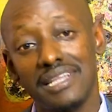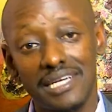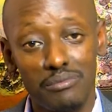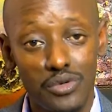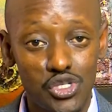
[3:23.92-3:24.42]
that
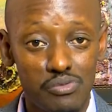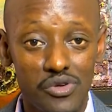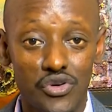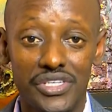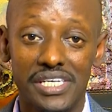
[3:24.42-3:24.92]
amused me
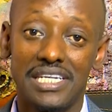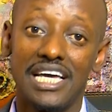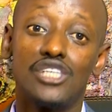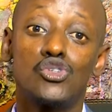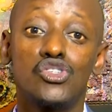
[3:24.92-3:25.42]
recently,
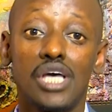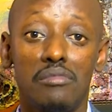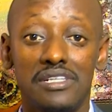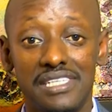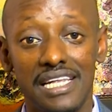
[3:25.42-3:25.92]
I saw
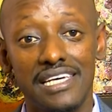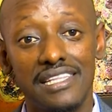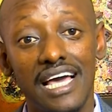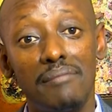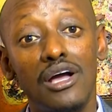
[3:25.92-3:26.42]
someone selling
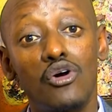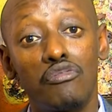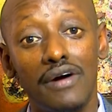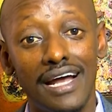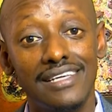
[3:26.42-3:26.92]
their
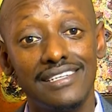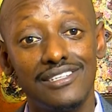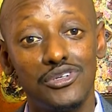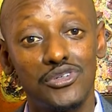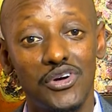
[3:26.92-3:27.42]
microfinance
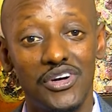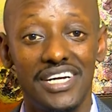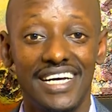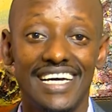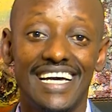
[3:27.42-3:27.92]

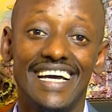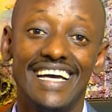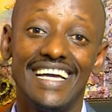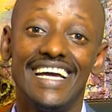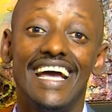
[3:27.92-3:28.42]
institution.
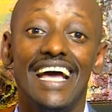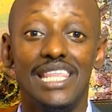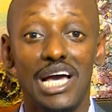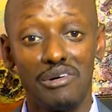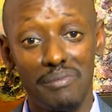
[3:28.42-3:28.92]

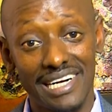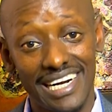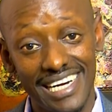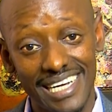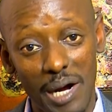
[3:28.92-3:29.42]
They have a money
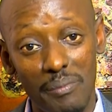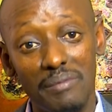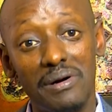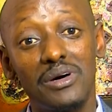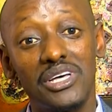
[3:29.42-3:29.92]
lending company,
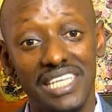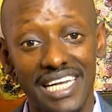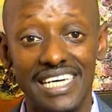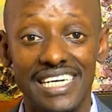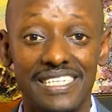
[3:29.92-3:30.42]
but they are
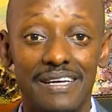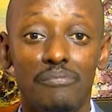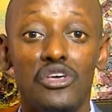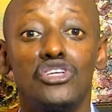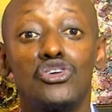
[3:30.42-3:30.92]
selling it.
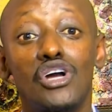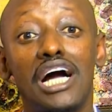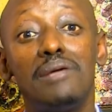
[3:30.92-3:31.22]
So you can